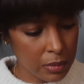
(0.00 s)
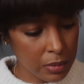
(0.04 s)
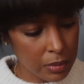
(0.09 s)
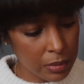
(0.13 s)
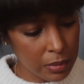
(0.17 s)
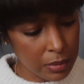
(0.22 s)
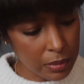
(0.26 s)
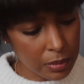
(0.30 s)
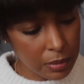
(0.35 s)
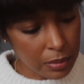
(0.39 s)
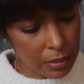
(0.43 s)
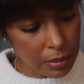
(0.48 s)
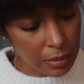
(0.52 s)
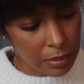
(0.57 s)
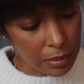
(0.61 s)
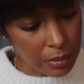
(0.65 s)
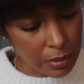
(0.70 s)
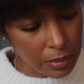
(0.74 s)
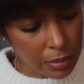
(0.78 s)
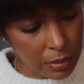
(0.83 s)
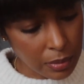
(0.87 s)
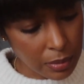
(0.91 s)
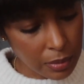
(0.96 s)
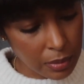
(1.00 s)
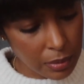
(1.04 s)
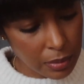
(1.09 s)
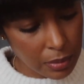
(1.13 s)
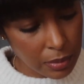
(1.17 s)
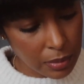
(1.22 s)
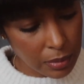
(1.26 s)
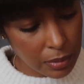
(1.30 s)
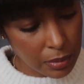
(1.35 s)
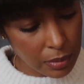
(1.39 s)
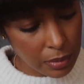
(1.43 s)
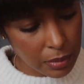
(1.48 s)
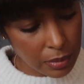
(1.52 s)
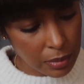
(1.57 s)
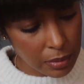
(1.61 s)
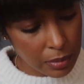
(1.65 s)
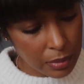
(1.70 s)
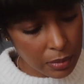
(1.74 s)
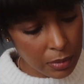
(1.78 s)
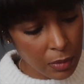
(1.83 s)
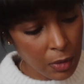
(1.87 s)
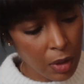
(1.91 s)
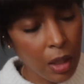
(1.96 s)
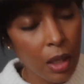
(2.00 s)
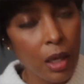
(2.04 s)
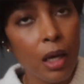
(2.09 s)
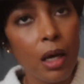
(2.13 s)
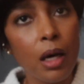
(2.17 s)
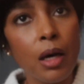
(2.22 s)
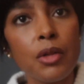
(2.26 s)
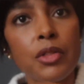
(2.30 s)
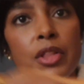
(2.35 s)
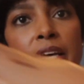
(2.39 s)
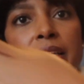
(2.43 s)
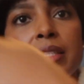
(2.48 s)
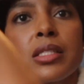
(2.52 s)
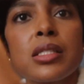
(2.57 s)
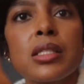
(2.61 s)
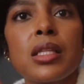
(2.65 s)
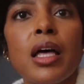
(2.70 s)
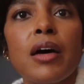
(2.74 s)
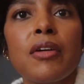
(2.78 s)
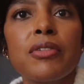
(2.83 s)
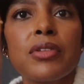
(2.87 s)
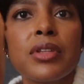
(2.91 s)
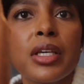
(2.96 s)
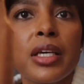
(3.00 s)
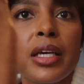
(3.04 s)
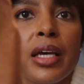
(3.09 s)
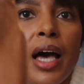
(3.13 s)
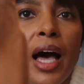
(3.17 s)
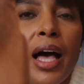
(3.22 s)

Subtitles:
Mm. Well, that's lovely.